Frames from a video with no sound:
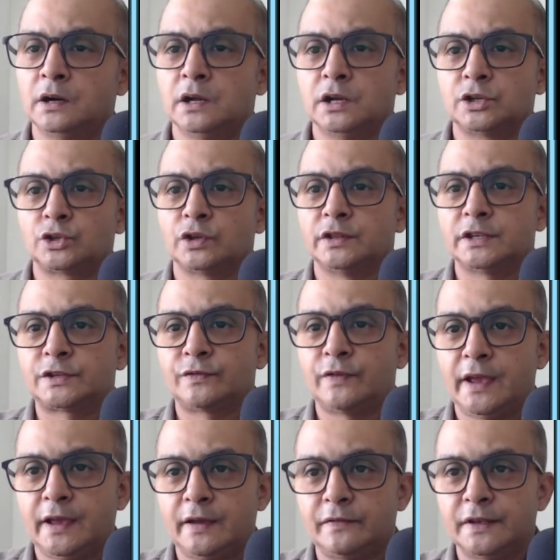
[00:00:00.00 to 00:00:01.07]
So in this
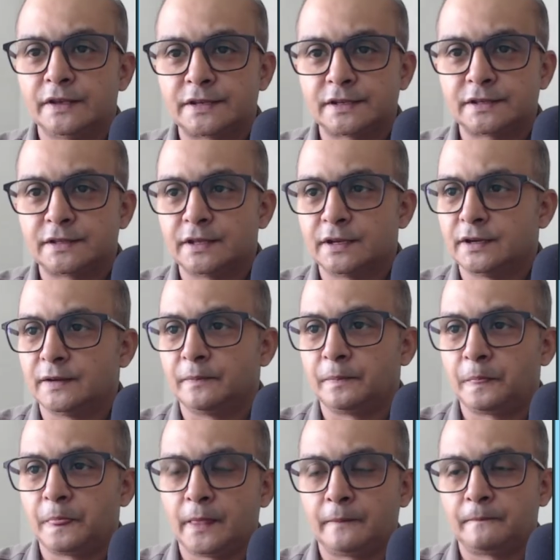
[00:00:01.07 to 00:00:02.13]
way, this is the
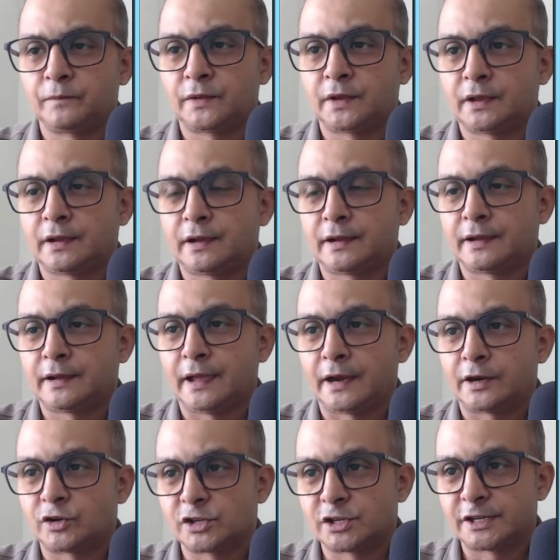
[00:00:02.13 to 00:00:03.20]

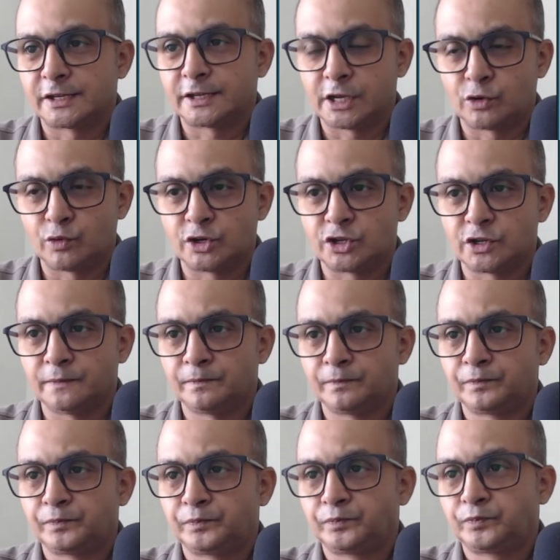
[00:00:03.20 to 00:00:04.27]
characteristic equation,
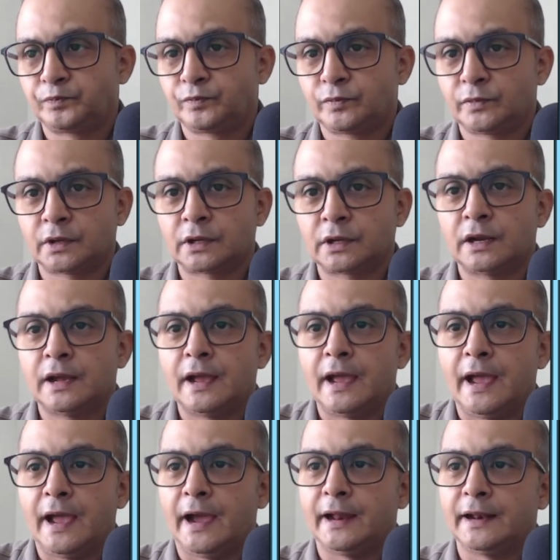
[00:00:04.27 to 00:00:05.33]

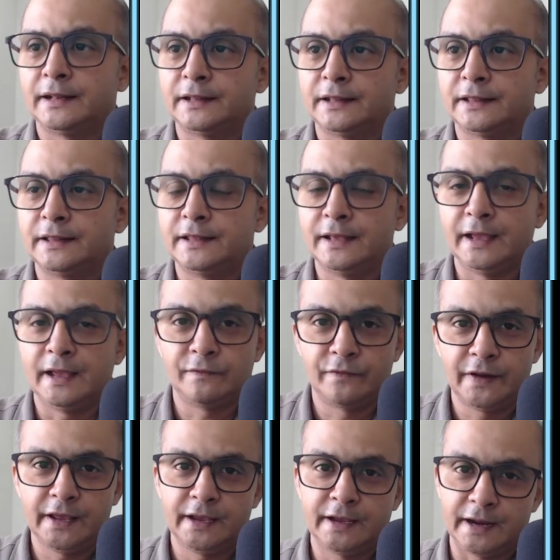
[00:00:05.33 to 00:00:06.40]
and
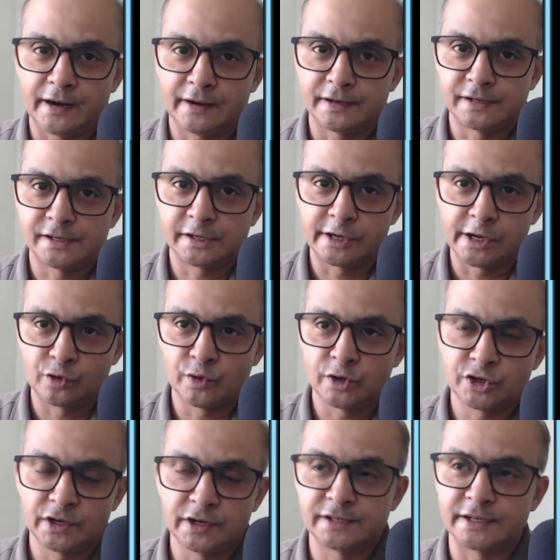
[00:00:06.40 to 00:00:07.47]
every characteristic
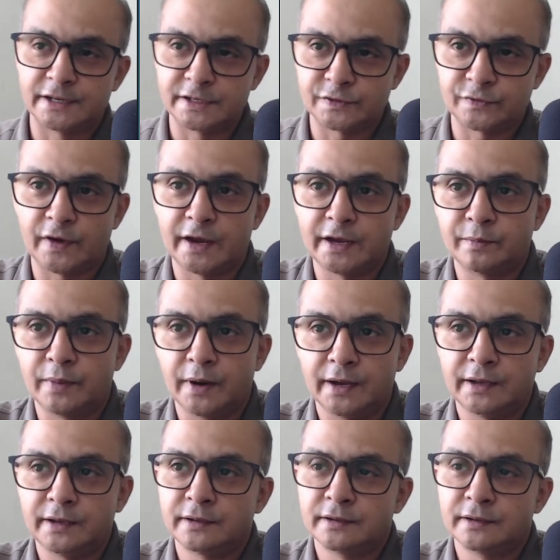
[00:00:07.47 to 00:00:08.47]
equation is satisfied by